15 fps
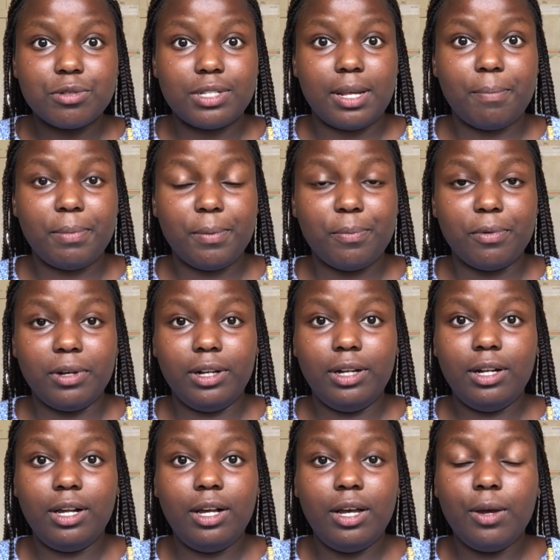to some people.
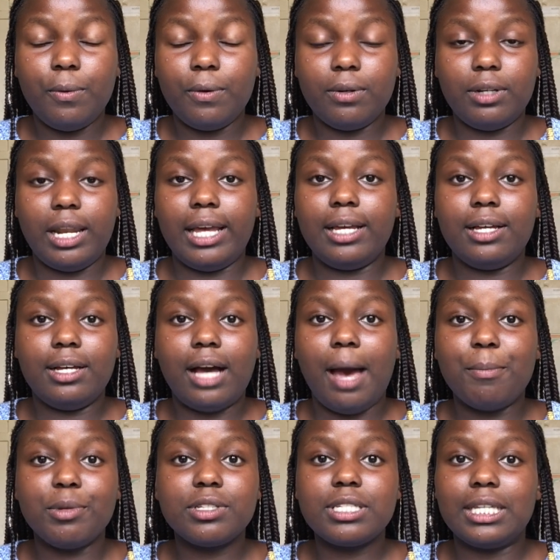Like,
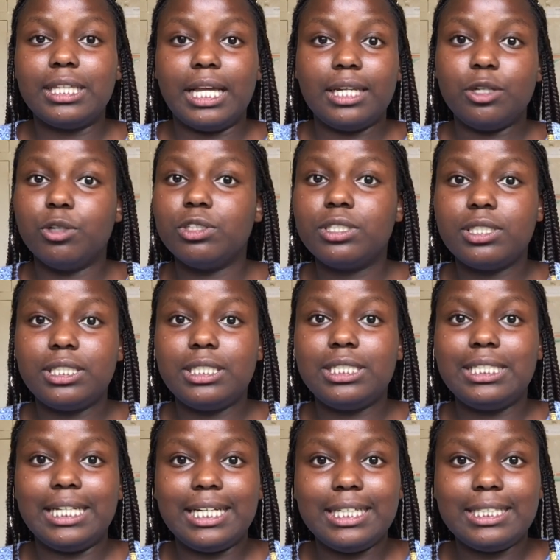I'm not saying that don't
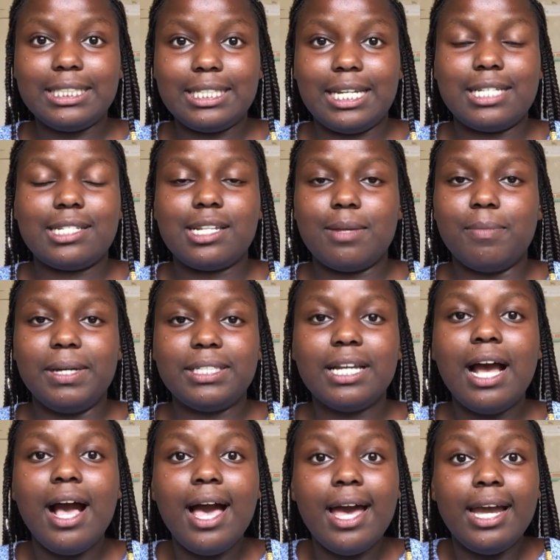take it seriously, but
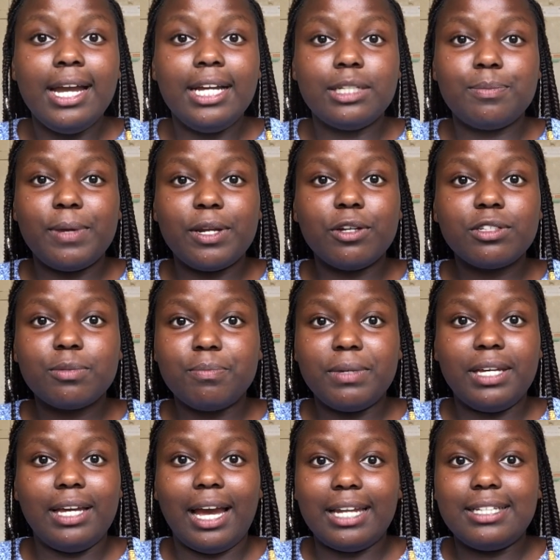it may not
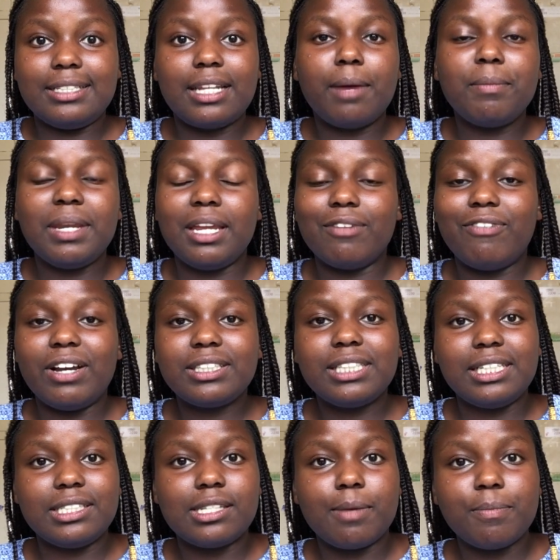be a determining factor
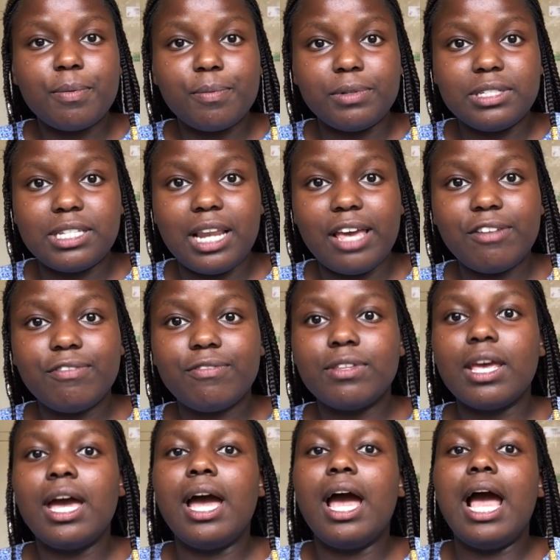in some people's lives.
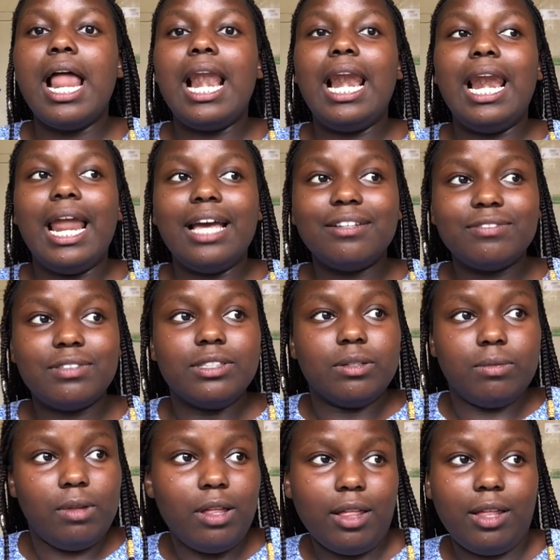
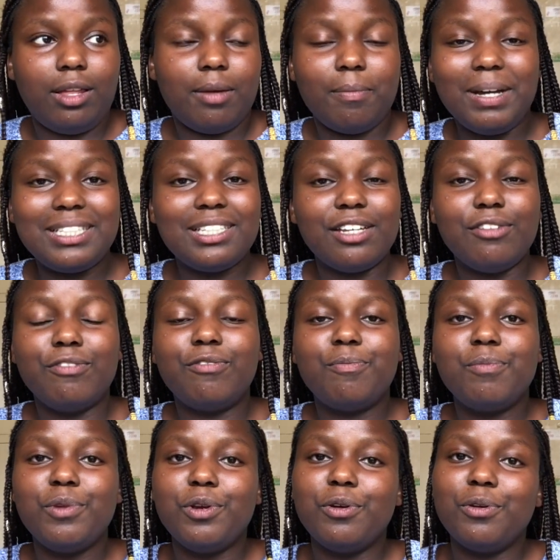Ugh. But if
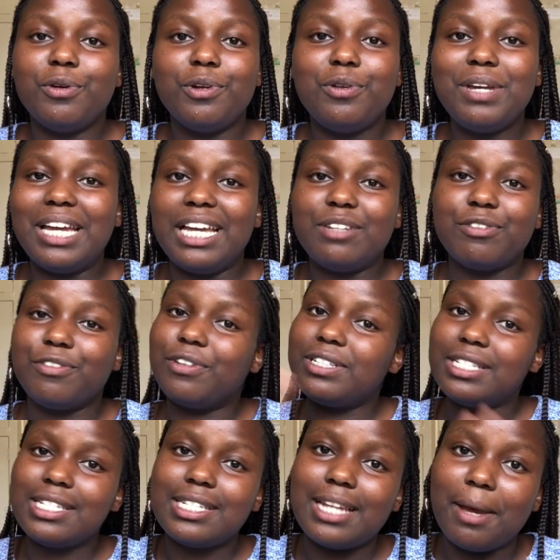you're doing it for
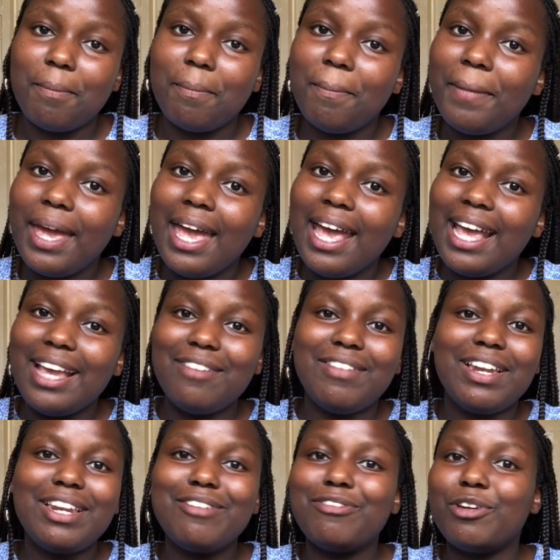first system,
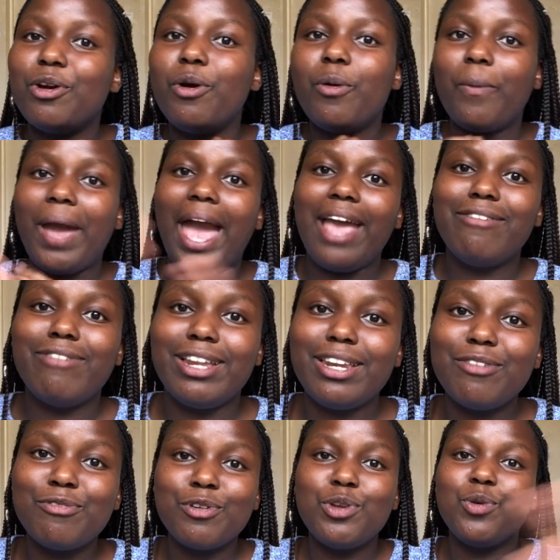even if you go where, even
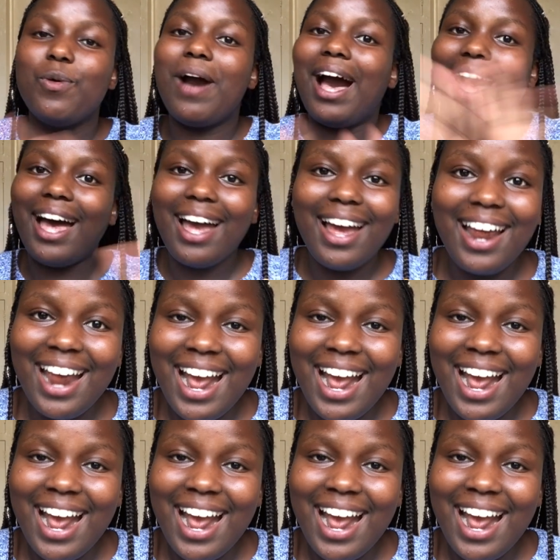if who you are,